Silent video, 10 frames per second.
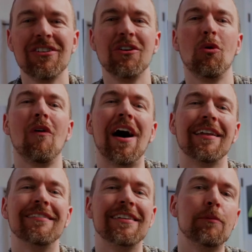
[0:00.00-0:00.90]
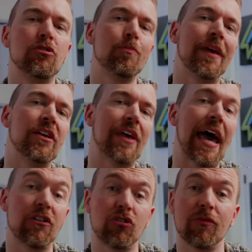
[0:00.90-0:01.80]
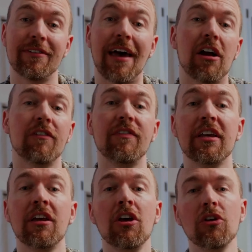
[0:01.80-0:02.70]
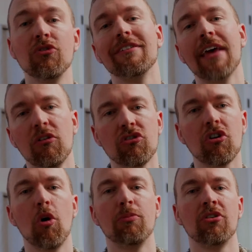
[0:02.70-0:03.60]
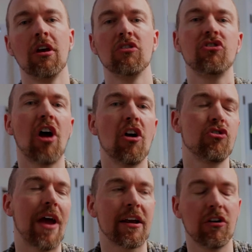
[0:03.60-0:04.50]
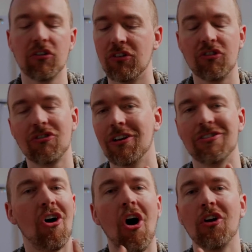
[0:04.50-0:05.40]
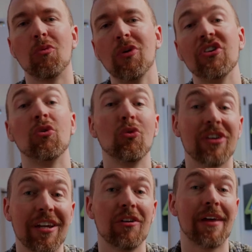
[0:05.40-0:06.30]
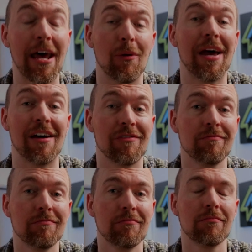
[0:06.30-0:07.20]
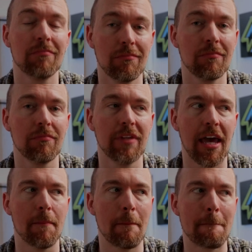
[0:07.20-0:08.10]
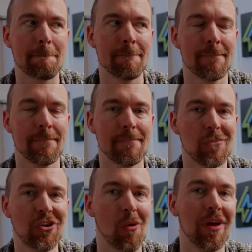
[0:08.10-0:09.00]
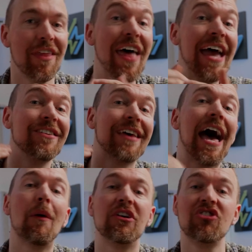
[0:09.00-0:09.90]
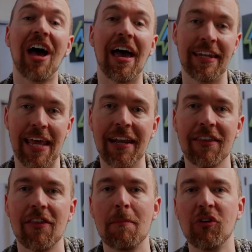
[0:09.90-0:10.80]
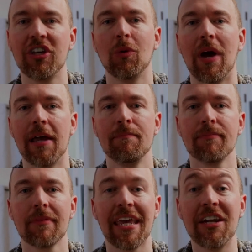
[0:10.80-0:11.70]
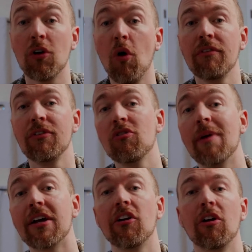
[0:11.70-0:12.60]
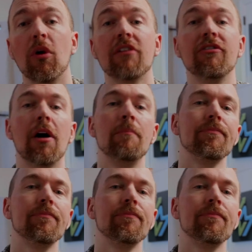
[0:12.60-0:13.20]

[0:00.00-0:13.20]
into a lot of deep space astrophotography using telescopes, star trackers, and just a ton of really cool gear that I don't have yet. So that is how I shot and edited the Milky Way, and an overview of my current workflow.